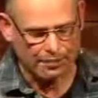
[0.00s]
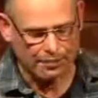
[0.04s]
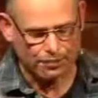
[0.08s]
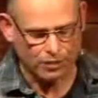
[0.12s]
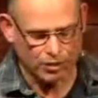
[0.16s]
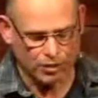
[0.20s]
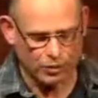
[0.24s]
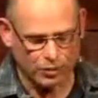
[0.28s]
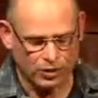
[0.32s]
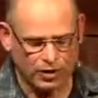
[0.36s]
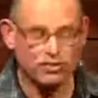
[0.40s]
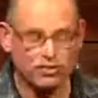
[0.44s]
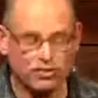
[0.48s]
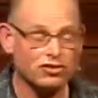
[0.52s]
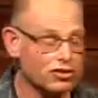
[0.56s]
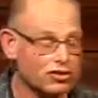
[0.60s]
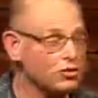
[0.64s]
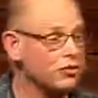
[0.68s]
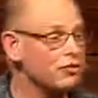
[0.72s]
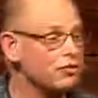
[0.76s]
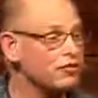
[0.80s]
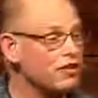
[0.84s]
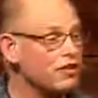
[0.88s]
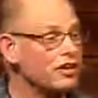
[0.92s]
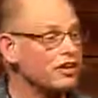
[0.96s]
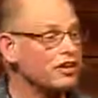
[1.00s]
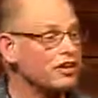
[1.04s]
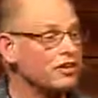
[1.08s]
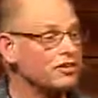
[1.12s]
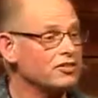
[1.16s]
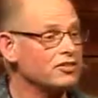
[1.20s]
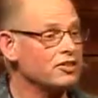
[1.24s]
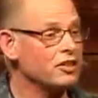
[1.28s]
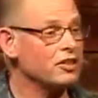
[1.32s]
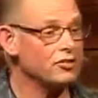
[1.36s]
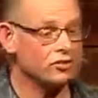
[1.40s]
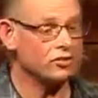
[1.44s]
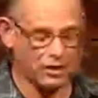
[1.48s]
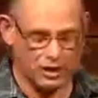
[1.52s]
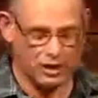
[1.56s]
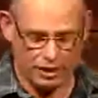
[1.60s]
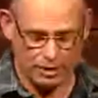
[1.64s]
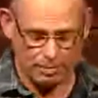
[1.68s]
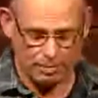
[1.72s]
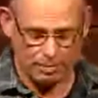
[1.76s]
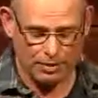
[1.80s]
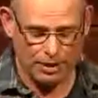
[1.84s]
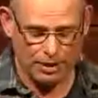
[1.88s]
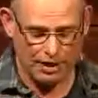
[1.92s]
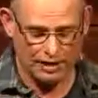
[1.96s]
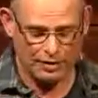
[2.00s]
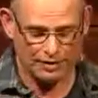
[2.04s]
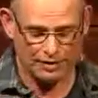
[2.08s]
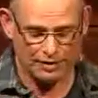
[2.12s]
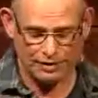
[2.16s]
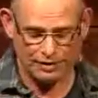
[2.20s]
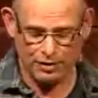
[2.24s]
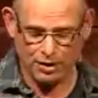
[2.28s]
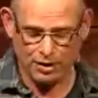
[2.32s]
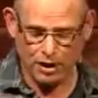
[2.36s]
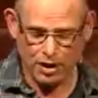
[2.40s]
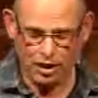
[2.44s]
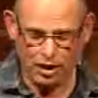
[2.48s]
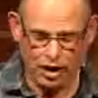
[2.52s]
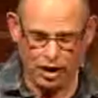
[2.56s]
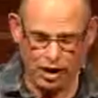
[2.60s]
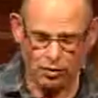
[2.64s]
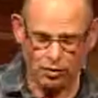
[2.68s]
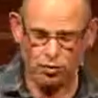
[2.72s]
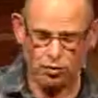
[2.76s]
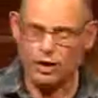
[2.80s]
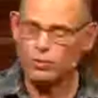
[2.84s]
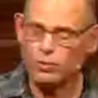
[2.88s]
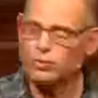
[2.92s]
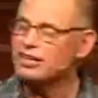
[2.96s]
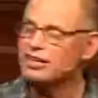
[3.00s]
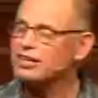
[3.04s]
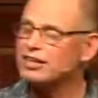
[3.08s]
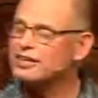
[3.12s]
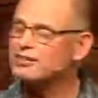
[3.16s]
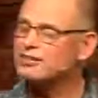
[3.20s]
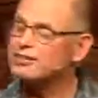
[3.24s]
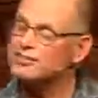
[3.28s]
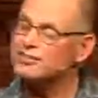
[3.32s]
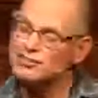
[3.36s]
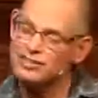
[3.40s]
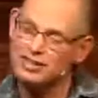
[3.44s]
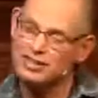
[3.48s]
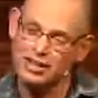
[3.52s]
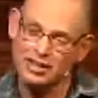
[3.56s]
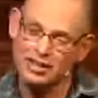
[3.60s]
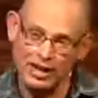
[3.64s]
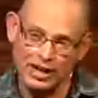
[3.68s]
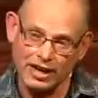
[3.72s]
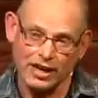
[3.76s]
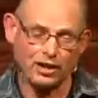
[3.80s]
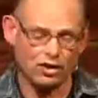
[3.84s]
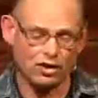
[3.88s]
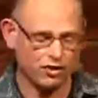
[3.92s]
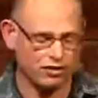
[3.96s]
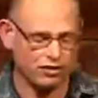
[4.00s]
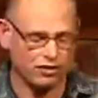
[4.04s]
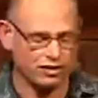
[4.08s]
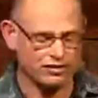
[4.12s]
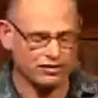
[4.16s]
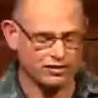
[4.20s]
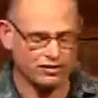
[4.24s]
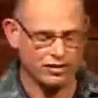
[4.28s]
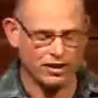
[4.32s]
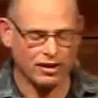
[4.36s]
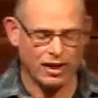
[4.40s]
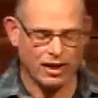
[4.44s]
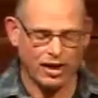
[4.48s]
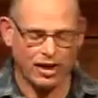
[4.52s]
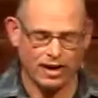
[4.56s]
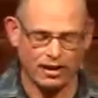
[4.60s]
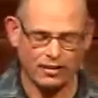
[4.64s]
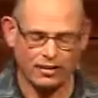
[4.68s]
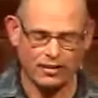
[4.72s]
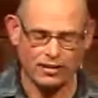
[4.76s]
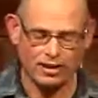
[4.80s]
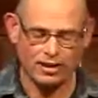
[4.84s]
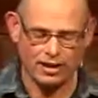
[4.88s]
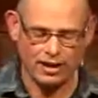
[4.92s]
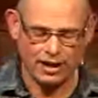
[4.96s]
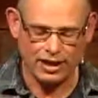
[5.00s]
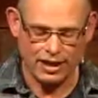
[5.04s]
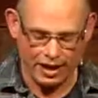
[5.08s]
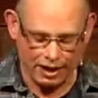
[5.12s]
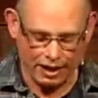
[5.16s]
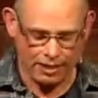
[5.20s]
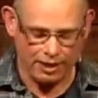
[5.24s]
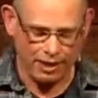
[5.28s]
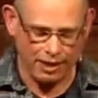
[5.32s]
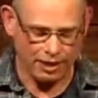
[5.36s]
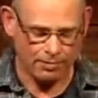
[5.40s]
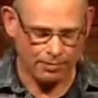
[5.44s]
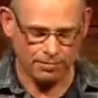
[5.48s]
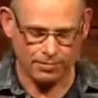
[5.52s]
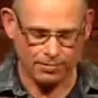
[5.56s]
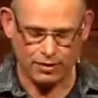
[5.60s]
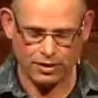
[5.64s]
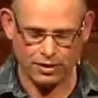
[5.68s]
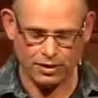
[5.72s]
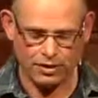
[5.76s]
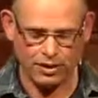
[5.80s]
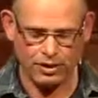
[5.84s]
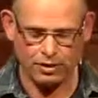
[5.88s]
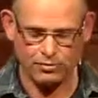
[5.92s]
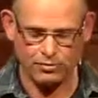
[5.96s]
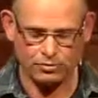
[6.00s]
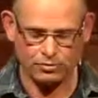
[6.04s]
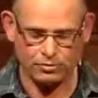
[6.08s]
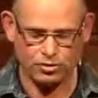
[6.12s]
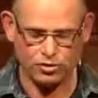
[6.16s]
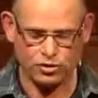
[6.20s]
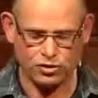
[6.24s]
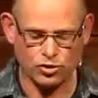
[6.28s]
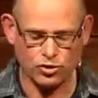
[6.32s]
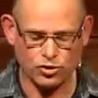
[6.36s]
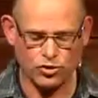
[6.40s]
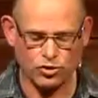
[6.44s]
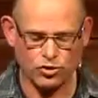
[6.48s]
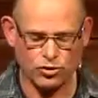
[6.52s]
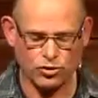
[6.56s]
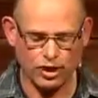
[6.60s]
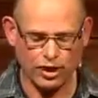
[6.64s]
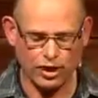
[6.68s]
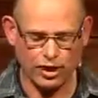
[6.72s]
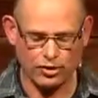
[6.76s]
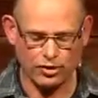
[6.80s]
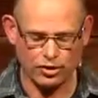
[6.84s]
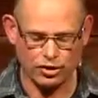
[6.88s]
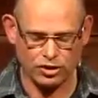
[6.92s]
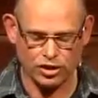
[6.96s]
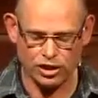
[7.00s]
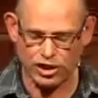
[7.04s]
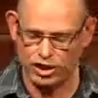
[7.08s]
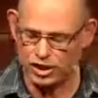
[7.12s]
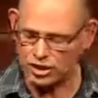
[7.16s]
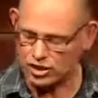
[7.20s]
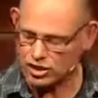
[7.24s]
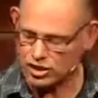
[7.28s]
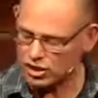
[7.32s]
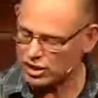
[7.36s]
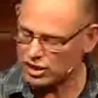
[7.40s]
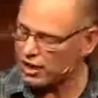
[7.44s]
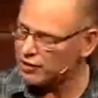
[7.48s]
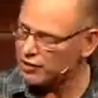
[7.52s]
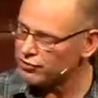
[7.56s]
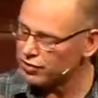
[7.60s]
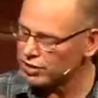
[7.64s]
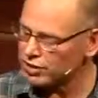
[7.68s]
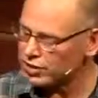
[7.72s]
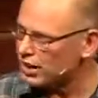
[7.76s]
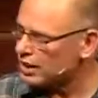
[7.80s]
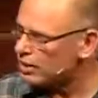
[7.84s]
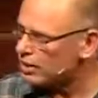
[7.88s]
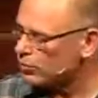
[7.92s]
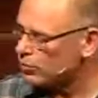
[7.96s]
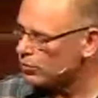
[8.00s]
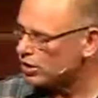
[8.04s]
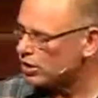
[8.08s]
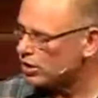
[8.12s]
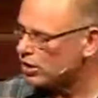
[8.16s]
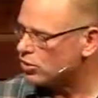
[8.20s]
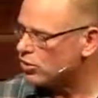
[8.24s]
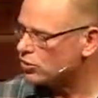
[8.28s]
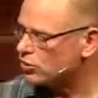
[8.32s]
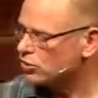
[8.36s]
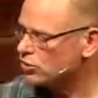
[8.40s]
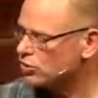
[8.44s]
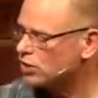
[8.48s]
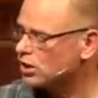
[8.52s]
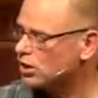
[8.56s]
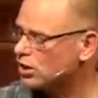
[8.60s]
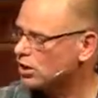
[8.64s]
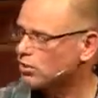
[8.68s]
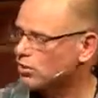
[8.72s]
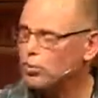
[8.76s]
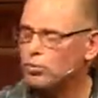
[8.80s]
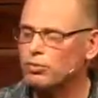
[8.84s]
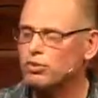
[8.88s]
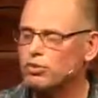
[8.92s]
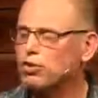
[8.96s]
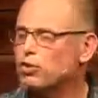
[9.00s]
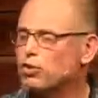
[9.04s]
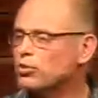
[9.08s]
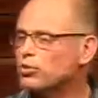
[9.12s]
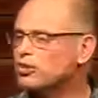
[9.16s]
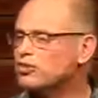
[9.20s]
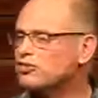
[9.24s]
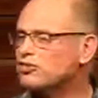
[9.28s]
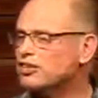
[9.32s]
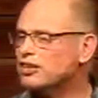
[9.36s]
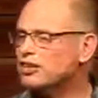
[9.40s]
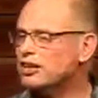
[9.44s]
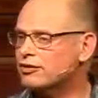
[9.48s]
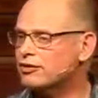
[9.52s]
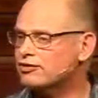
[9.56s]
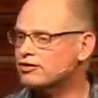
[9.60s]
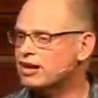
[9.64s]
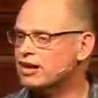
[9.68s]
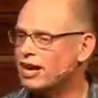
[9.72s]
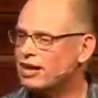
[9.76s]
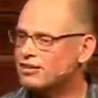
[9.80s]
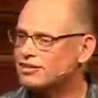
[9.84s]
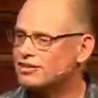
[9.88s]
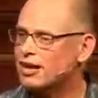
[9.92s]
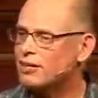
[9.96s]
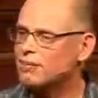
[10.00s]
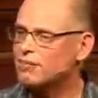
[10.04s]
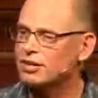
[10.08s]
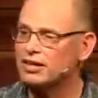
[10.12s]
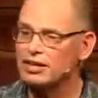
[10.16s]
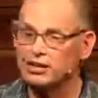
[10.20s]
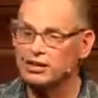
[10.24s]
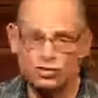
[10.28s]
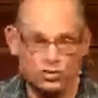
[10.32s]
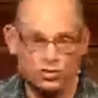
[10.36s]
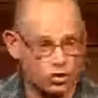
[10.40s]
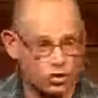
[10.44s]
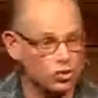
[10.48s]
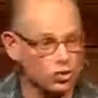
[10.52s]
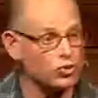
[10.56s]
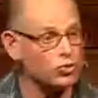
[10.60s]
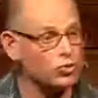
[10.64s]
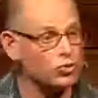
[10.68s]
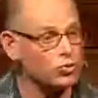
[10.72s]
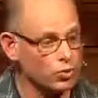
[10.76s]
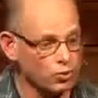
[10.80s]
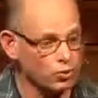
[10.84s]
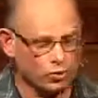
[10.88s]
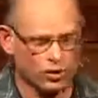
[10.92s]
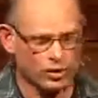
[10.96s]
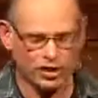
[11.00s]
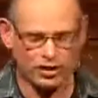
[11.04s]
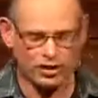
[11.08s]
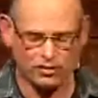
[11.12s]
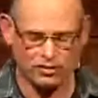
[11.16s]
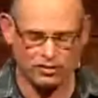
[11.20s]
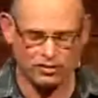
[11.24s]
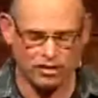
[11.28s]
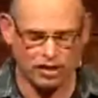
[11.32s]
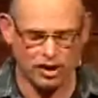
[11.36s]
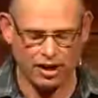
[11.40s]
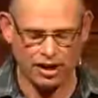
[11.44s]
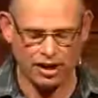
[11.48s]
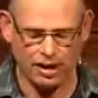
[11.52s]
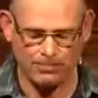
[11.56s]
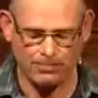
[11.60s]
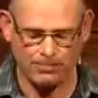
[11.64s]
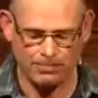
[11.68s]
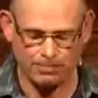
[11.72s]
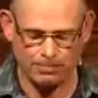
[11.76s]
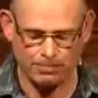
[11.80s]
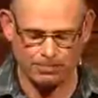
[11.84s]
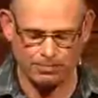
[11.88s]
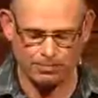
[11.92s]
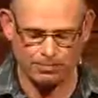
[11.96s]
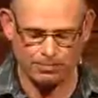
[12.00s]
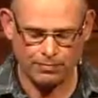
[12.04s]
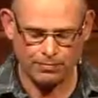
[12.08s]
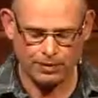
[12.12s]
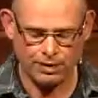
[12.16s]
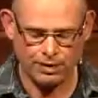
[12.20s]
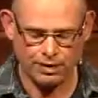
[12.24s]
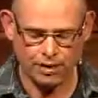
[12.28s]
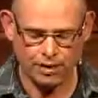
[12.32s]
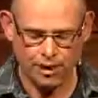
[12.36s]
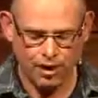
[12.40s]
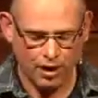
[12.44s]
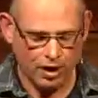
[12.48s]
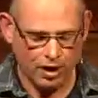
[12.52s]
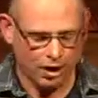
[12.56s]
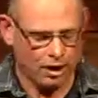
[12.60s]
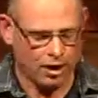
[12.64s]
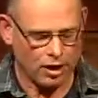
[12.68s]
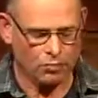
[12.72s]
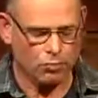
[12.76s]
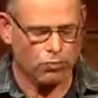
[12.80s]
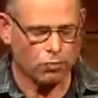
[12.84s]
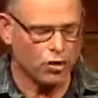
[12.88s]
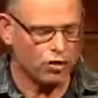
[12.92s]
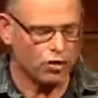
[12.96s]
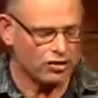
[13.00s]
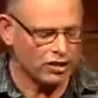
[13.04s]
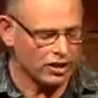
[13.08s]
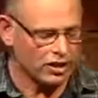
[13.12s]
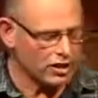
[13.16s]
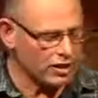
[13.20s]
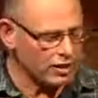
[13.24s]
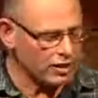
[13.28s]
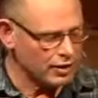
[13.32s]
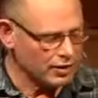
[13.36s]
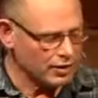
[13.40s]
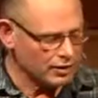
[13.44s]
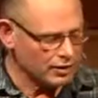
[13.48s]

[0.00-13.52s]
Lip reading: we still find ourselves in a place where we need to see an increase in the income that comes to the church. And every year we hold what we call as a gift day. It's happening in 2 weeks' time. And what the